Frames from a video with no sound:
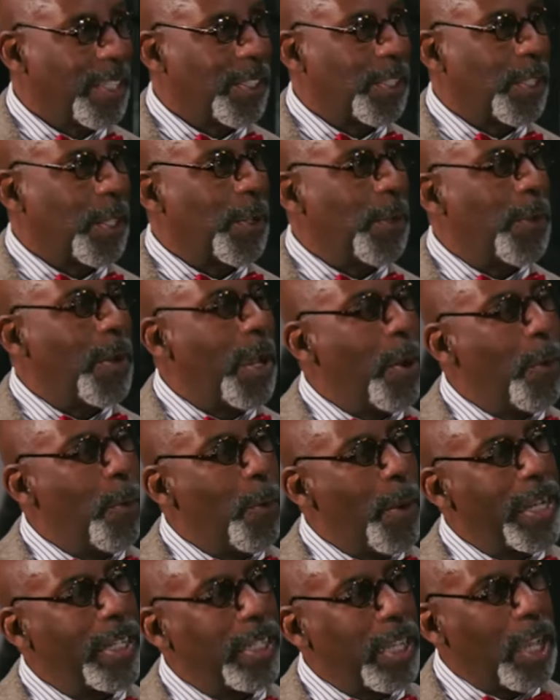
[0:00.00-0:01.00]
So
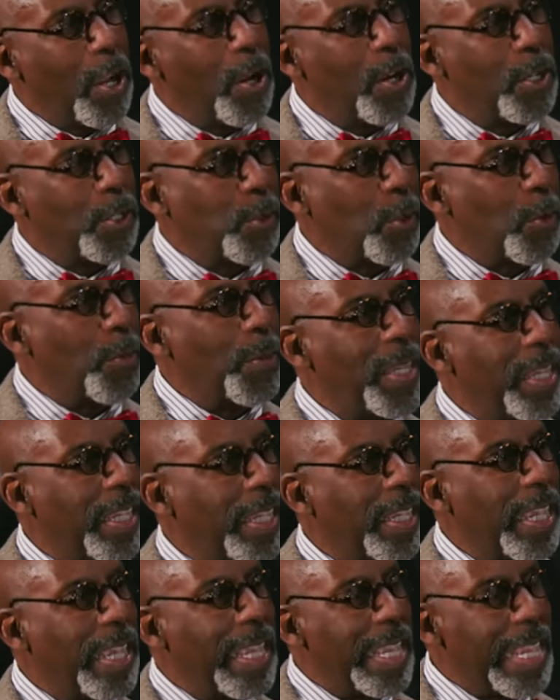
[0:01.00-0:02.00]
when cars were
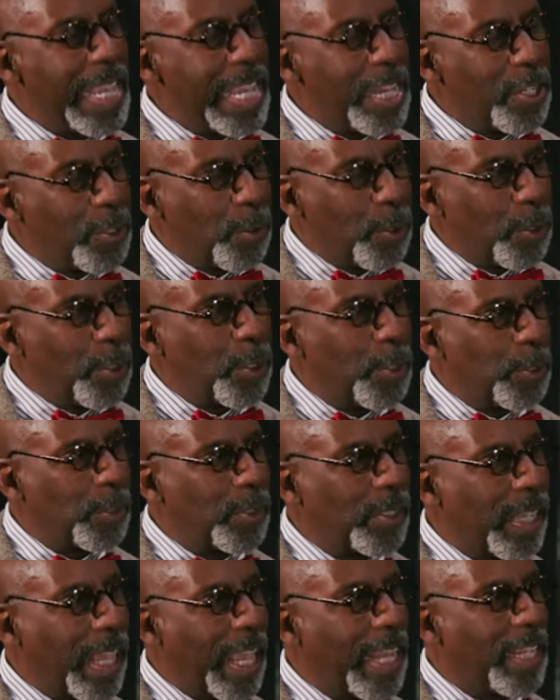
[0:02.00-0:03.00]
being
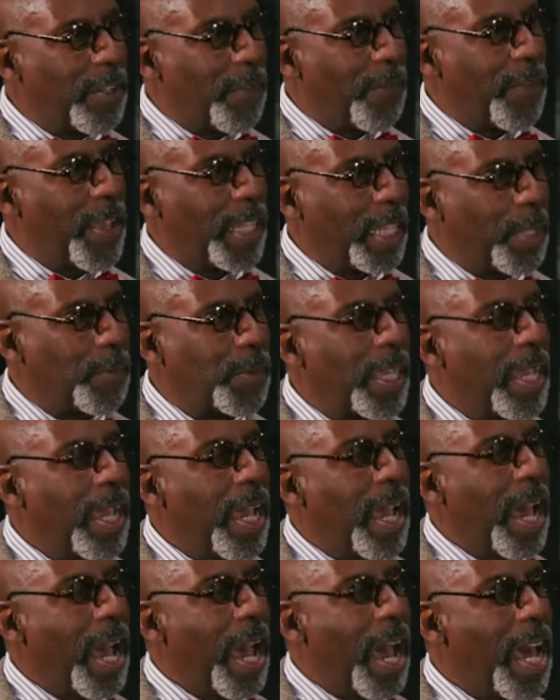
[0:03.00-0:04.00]
introduced and developed,
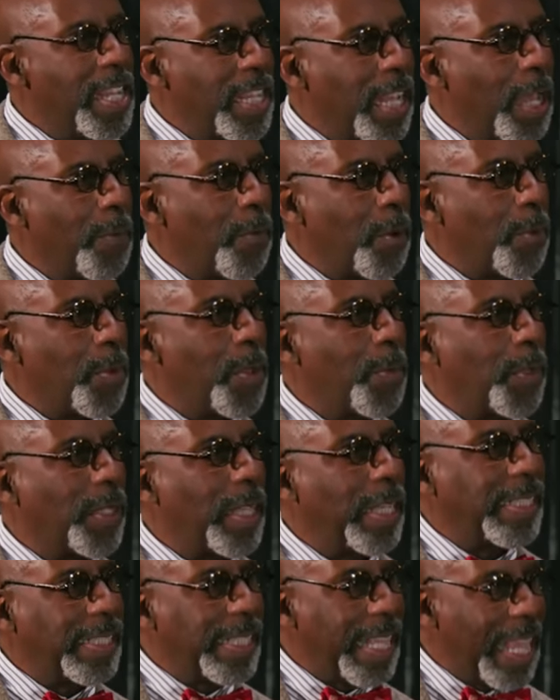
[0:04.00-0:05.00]
a number of
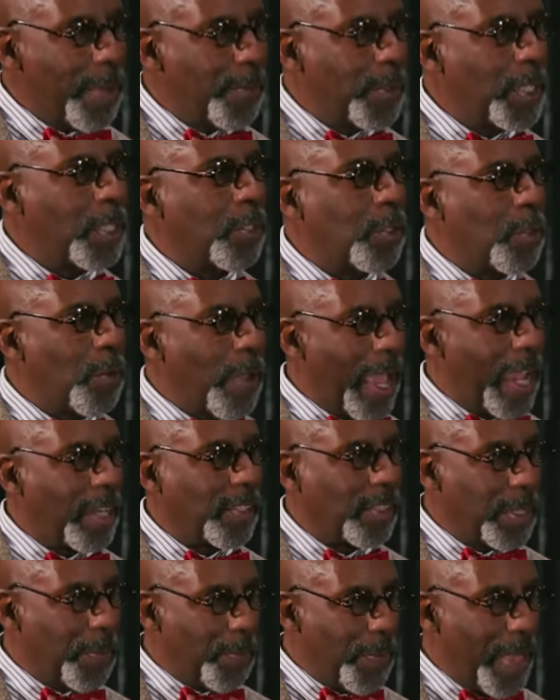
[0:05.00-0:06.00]
people attempted to
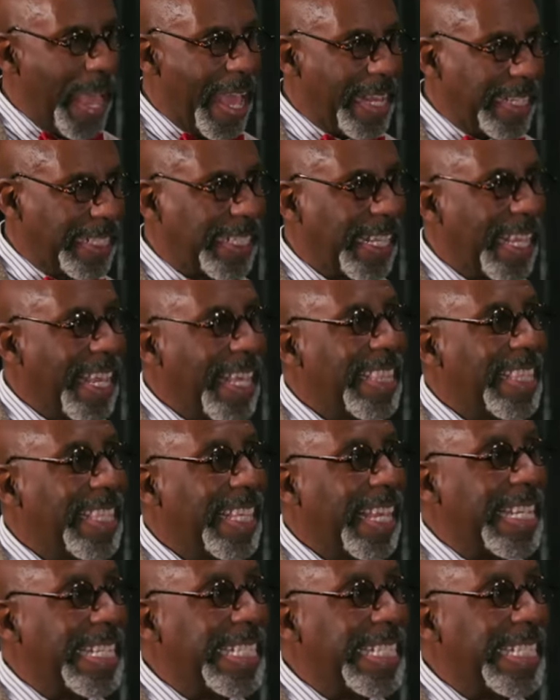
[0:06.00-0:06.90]
actually patent the